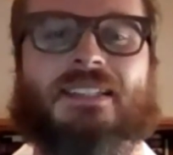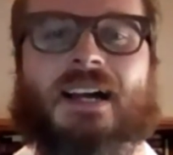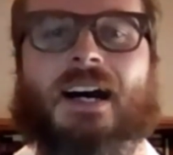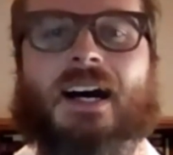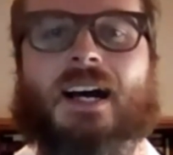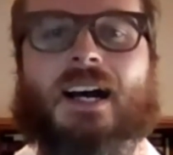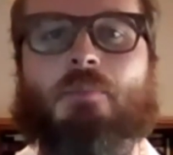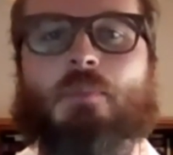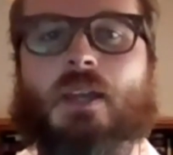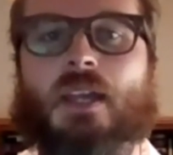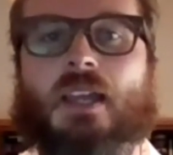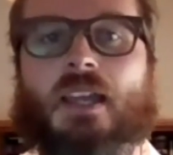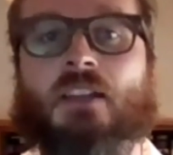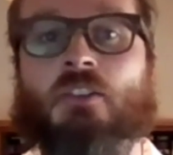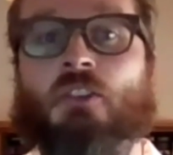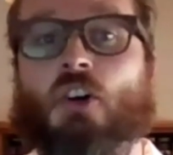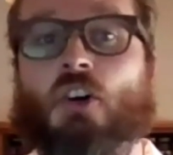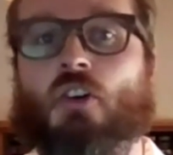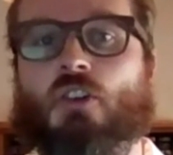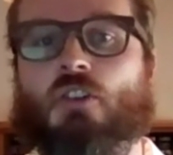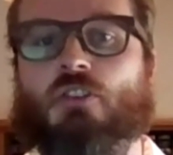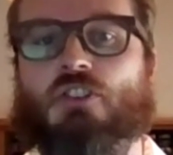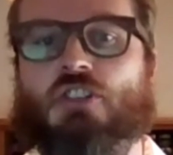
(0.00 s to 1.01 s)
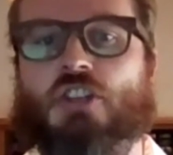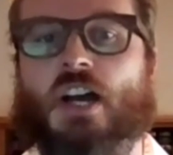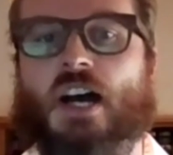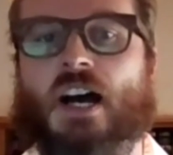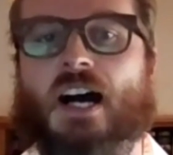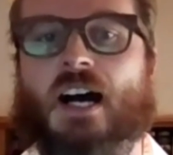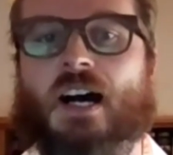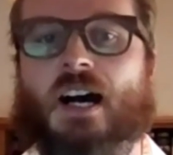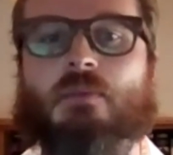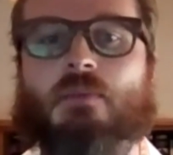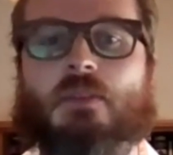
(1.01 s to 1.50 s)
high-paying local
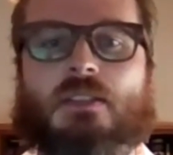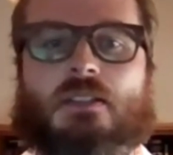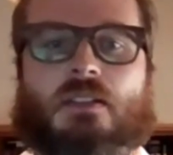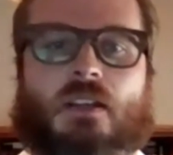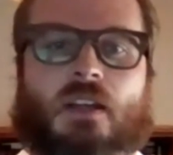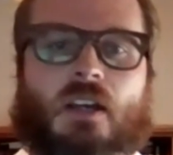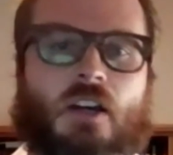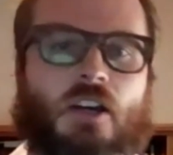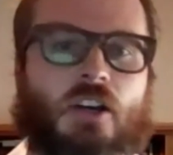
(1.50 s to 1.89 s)
jobs.